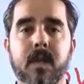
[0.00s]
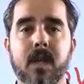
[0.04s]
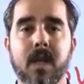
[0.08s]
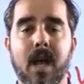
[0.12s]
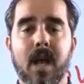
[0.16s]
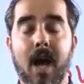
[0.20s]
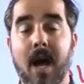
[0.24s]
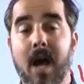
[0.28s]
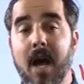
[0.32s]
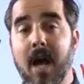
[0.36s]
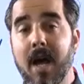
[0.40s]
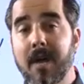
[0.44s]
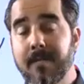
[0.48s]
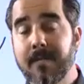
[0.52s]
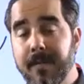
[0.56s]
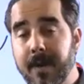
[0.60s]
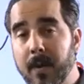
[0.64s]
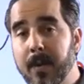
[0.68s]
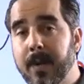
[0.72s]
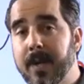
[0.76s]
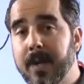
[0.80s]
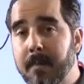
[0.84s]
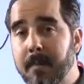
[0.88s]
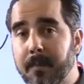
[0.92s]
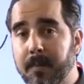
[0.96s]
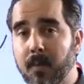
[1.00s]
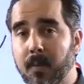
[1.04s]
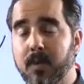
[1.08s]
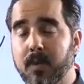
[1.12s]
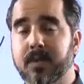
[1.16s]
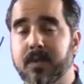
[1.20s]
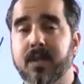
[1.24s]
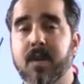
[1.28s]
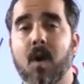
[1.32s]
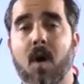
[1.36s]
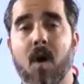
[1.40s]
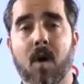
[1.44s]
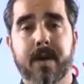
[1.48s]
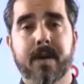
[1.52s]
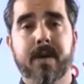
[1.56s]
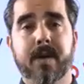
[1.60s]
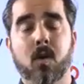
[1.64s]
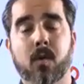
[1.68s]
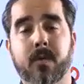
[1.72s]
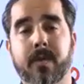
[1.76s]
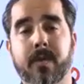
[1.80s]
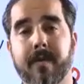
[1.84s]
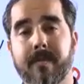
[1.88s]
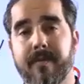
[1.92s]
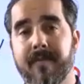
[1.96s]
a very important
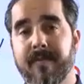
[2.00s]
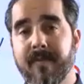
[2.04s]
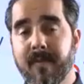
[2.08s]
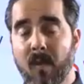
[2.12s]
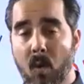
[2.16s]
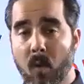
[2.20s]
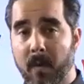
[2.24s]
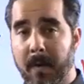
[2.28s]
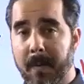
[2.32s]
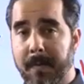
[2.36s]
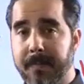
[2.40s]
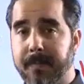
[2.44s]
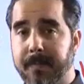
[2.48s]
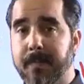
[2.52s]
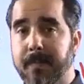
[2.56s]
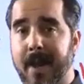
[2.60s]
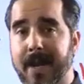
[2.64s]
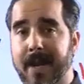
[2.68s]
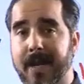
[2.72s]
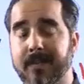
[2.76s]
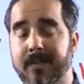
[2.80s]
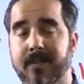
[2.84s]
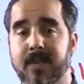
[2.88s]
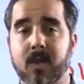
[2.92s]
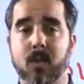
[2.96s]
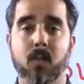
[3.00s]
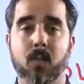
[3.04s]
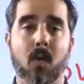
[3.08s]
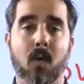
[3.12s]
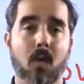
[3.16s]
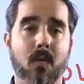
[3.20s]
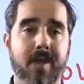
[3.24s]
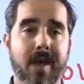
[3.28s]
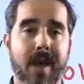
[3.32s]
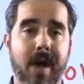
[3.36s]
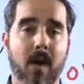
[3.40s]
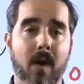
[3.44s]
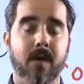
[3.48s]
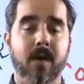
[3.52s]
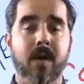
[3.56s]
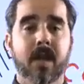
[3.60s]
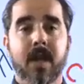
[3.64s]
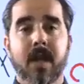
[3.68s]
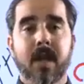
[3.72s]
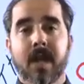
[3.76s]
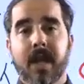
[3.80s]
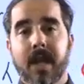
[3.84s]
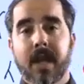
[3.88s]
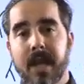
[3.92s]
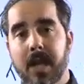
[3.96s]
article that Forbes magazine rolled out
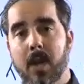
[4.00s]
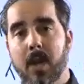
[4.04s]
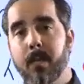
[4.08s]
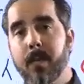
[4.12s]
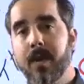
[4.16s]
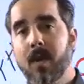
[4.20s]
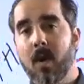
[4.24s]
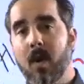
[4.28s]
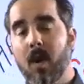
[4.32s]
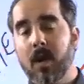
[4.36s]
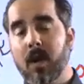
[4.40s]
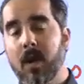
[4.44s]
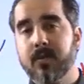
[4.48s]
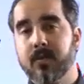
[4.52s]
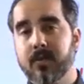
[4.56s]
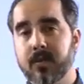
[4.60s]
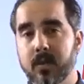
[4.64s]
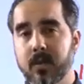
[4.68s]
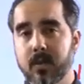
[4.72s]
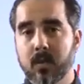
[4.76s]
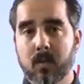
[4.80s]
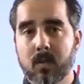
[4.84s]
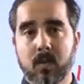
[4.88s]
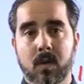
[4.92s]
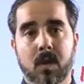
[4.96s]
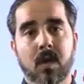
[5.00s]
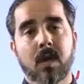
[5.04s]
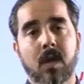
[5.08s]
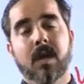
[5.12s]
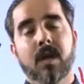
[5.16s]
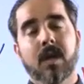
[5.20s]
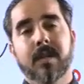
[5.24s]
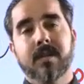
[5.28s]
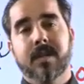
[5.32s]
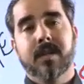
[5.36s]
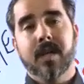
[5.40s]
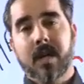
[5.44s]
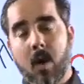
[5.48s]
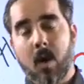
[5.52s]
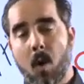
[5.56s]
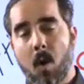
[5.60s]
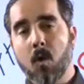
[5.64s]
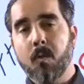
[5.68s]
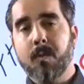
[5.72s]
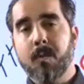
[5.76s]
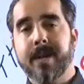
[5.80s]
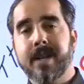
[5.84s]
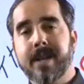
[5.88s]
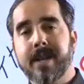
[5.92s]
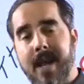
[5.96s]
in regards to the
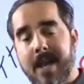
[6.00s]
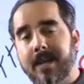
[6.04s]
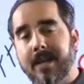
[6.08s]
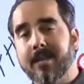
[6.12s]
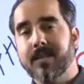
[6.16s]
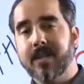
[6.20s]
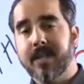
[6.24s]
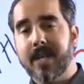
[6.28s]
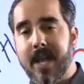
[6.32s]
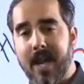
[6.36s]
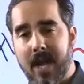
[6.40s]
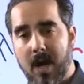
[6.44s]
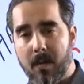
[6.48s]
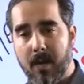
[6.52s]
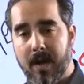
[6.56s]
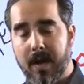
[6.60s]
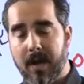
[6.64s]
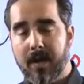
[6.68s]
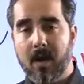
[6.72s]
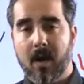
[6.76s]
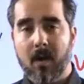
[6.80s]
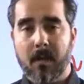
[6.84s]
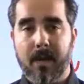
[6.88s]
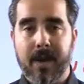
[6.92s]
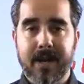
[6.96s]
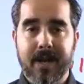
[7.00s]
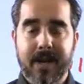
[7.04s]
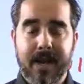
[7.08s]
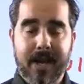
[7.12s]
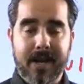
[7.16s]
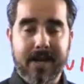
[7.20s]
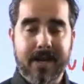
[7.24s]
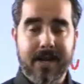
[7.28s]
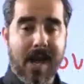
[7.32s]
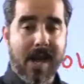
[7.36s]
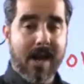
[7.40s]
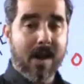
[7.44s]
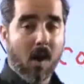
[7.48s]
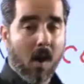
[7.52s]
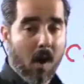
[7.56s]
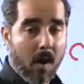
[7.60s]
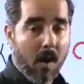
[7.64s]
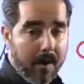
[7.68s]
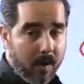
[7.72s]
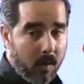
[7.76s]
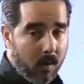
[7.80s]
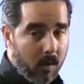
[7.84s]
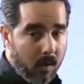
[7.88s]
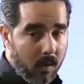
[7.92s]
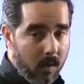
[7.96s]
COVID-19 era, all right? And that
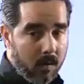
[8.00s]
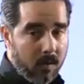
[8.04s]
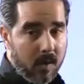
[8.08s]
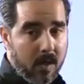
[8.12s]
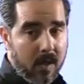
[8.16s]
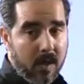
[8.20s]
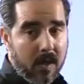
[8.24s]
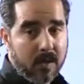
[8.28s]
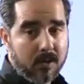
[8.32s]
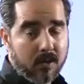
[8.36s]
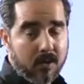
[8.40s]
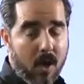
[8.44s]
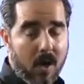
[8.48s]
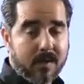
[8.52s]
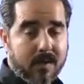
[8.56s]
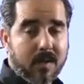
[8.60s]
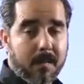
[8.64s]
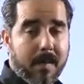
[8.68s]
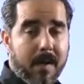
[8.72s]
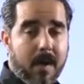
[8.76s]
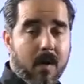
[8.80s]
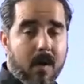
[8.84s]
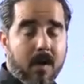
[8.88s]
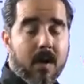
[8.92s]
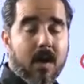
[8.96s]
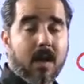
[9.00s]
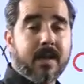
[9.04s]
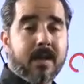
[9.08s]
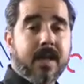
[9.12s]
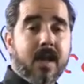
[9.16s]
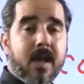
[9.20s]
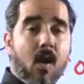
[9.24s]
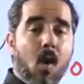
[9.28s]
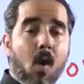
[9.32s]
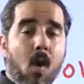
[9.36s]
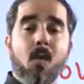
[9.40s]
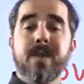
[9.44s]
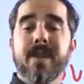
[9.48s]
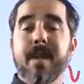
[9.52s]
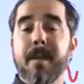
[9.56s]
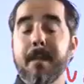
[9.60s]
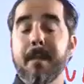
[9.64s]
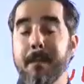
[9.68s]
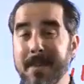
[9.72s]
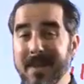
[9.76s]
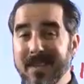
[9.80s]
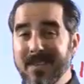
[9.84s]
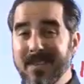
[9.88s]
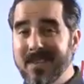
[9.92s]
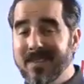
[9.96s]
article talked about the only
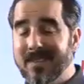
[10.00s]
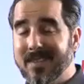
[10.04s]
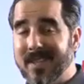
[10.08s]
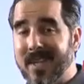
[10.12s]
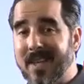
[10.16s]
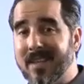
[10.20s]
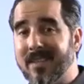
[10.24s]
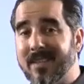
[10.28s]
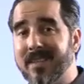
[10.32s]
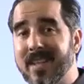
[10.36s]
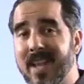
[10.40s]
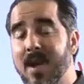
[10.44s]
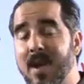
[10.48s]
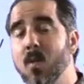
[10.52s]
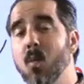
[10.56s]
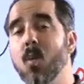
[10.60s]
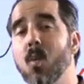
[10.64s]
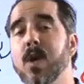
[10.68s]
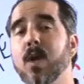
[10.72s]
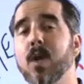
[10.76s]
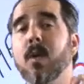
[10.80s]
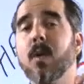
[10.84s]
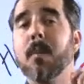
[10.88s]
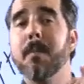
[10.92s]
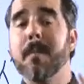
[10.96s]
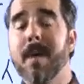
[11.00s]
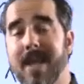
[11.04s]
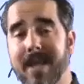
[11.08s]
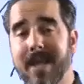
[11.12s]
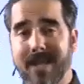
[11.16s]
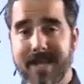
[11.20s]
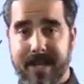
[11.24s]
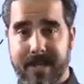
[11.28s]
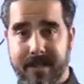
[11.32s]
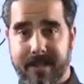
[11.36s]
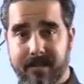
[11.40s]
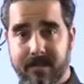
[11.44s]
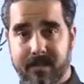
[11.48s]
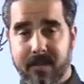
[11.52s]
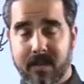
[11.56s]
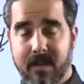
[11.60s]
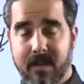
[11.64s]
businesses that will make it